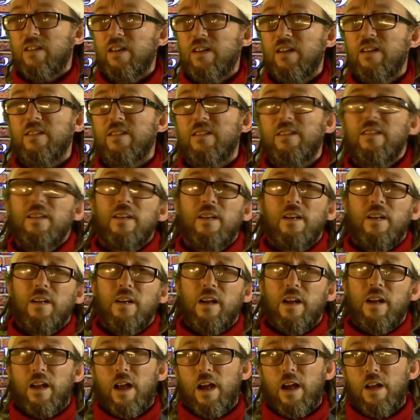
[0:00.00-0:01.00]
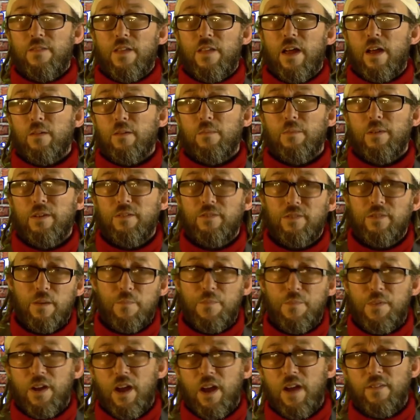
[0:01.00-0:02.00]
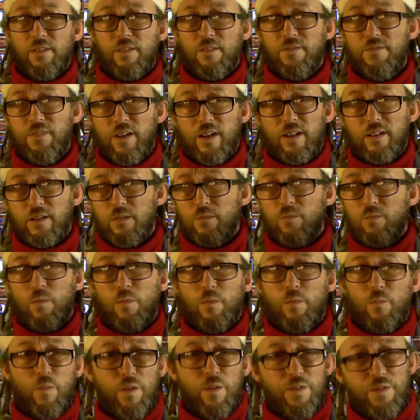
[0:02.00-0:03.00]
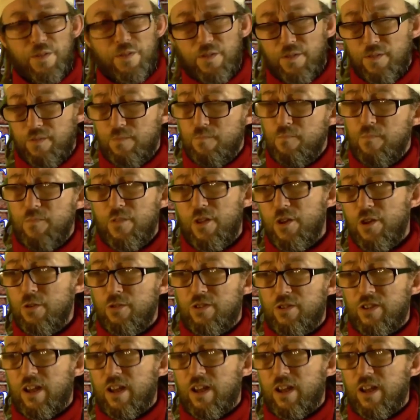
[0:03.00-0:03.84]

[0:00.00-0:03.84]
it does, and that'll be something I have to fix with the new